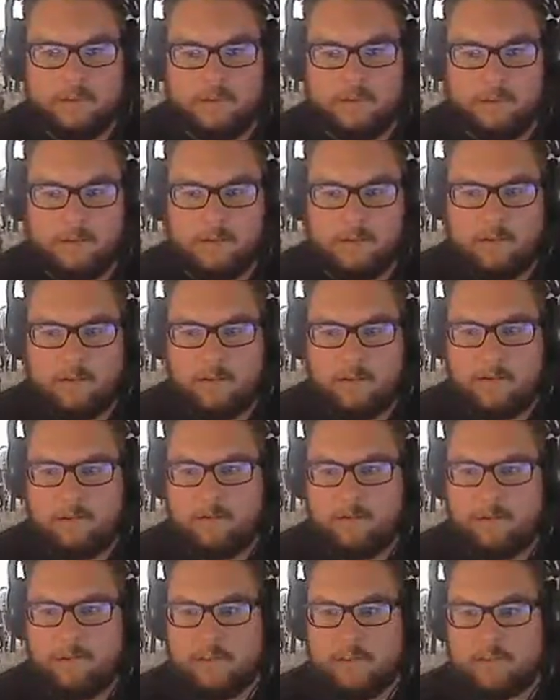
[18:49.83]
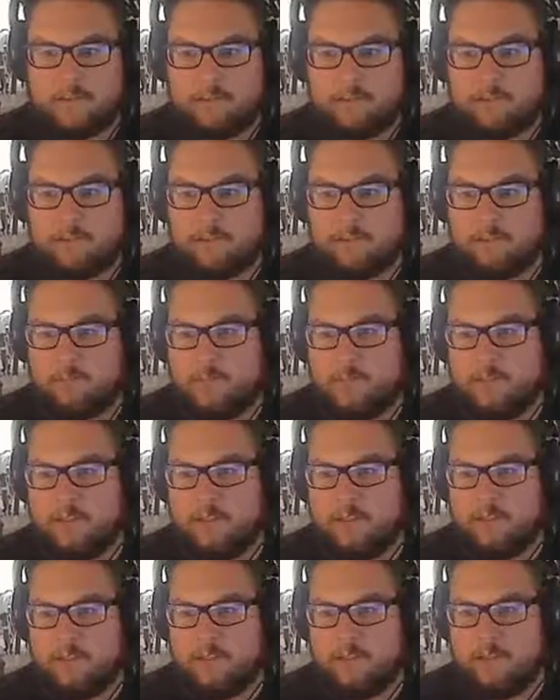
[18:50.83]
Oh, why are there so many
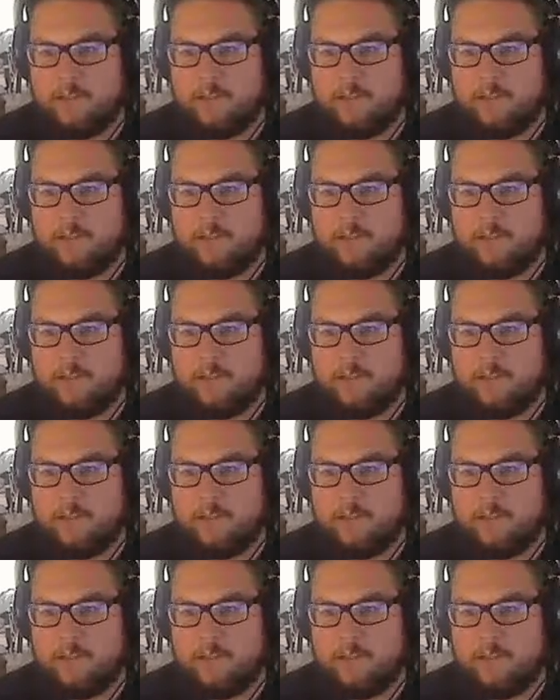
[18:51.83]
of them?